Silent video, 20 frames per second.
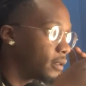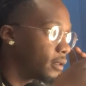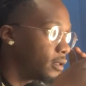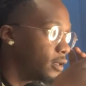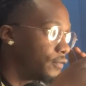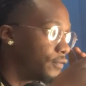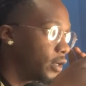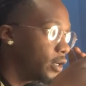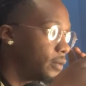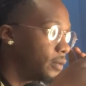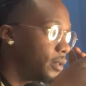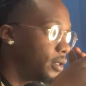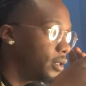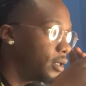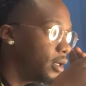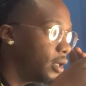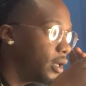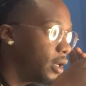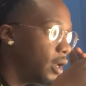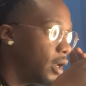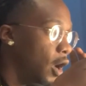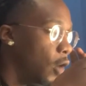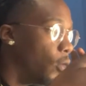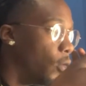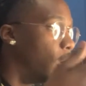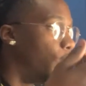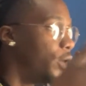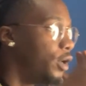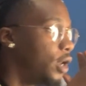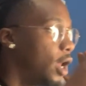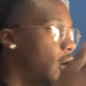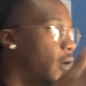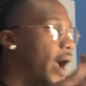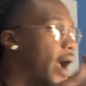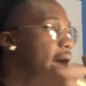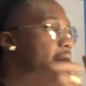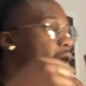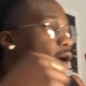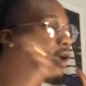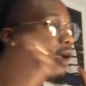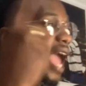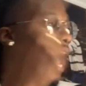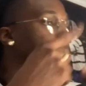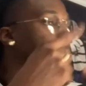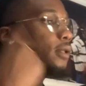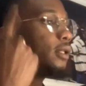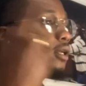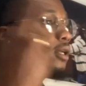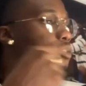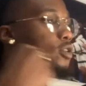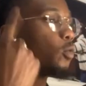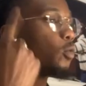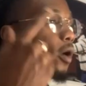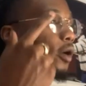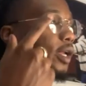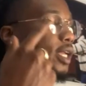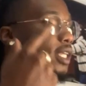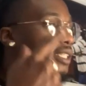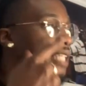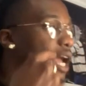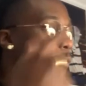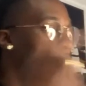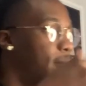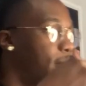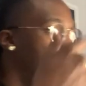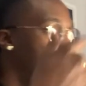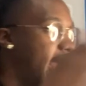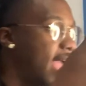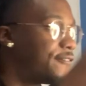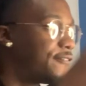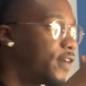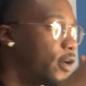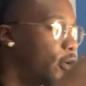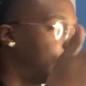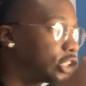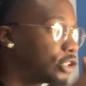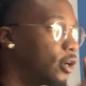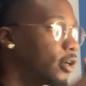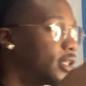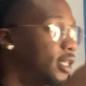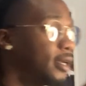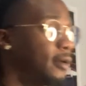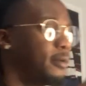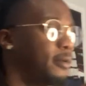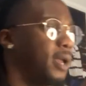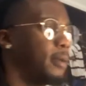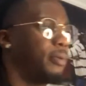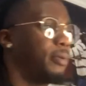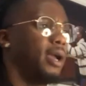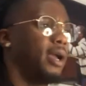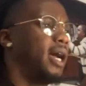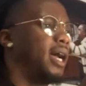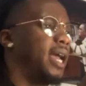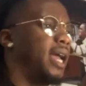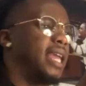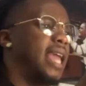You feel me? Well, we know how capitalism works is that when black folks start to